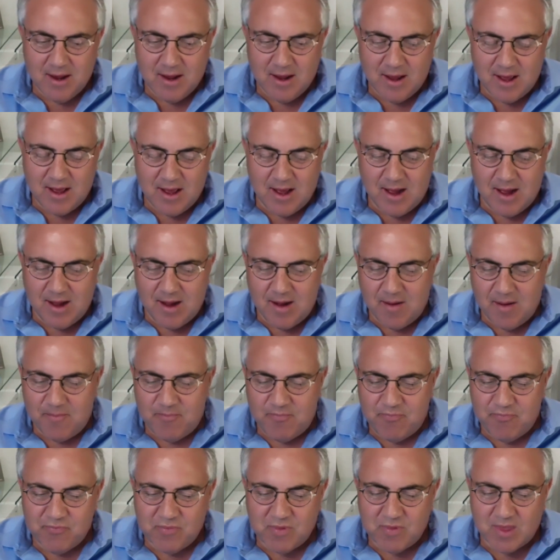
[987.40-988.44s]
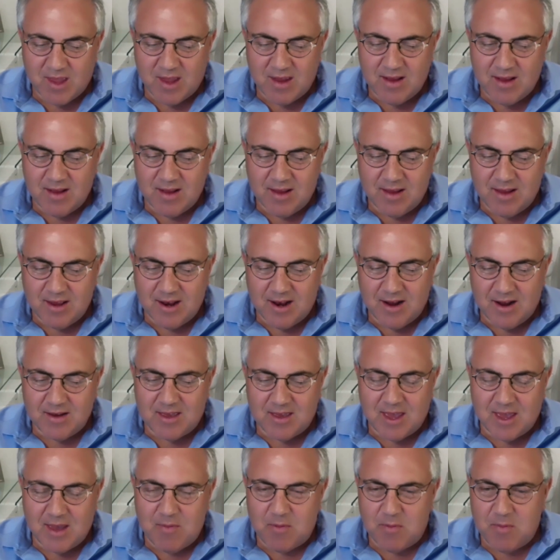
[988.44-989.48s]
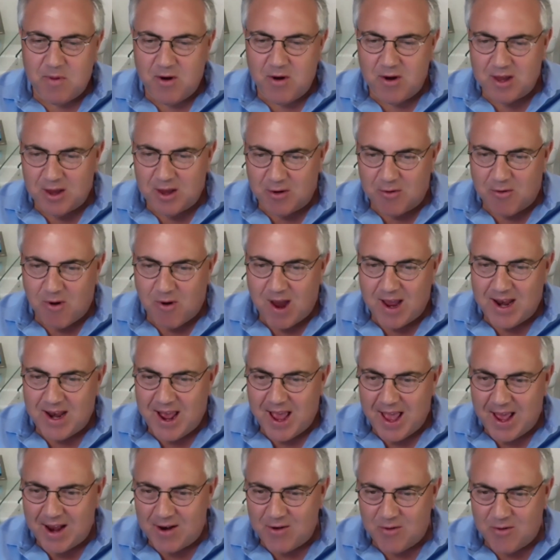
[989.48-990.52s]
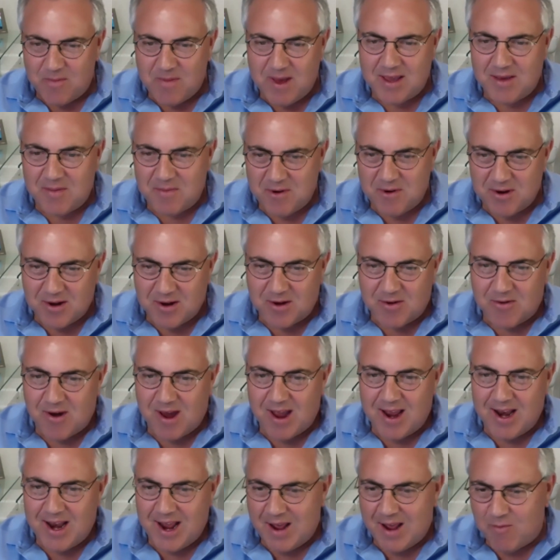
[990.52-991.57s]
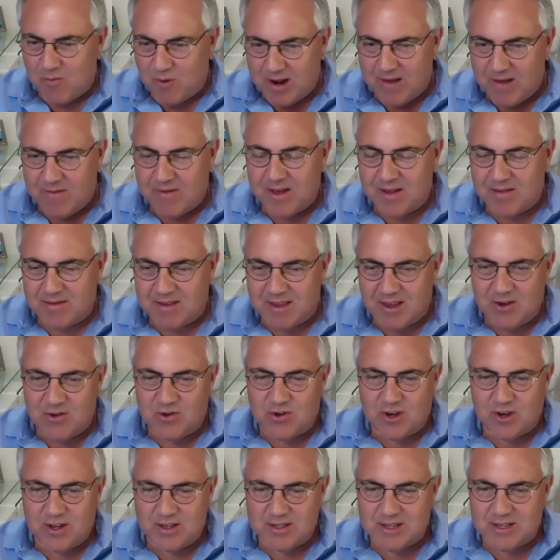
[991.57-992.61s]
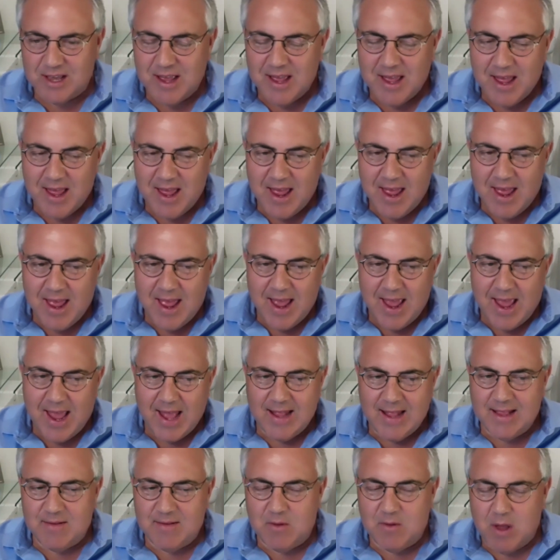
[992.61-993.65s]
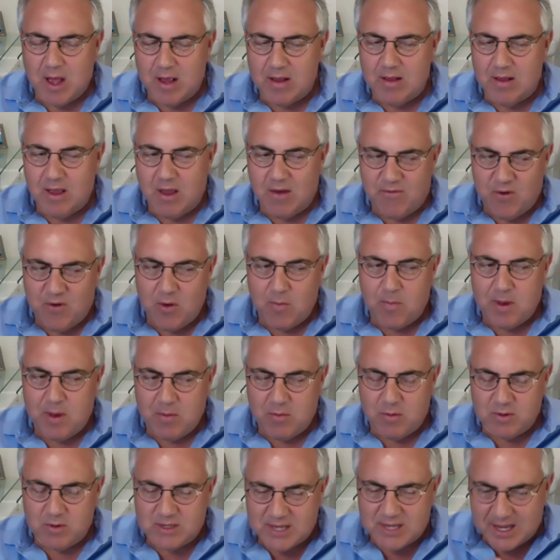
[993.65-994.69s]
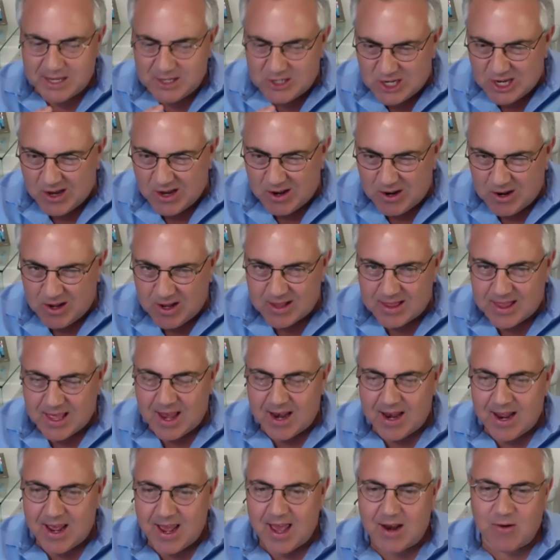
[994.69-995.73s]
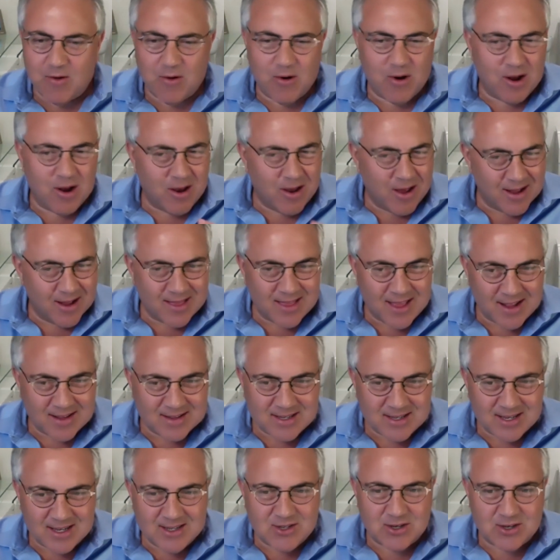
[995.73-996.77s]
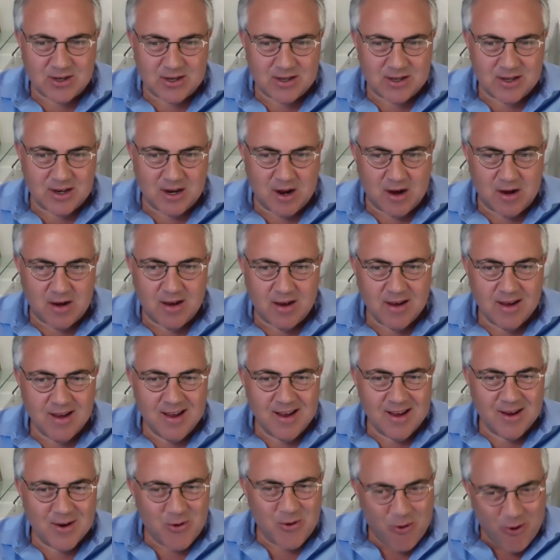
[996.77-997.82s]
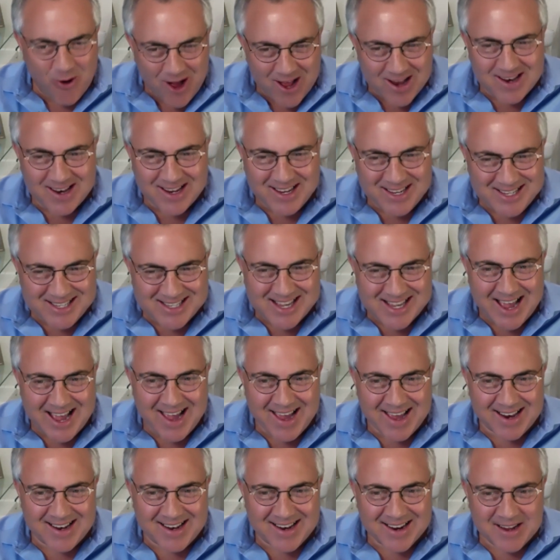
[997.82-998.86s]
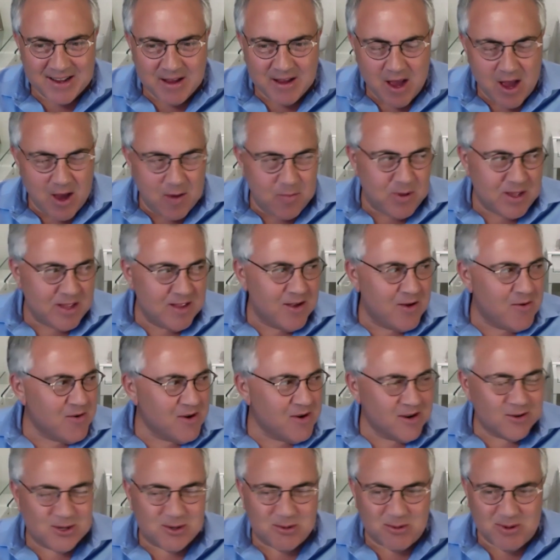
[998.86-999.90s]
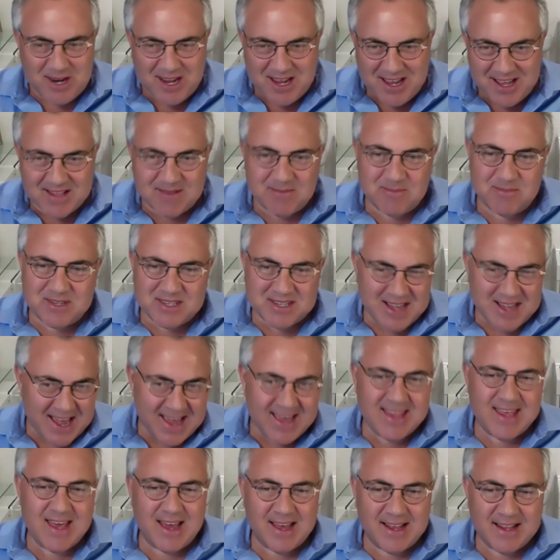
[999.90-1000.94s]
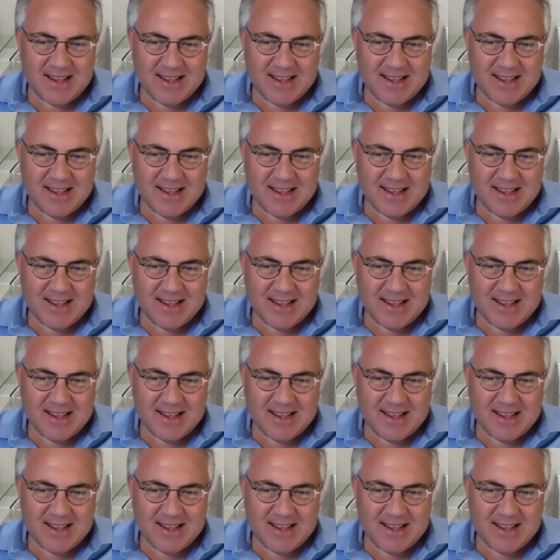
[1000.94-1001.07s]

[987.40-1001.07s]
um, you know, keep America great hat or make America great hat, whatever t-shirts, and a, a few people would say, "Gee, I like that hat" or "I like that t-shirt," you know, quietly say it, hoping no one else would hear them say that.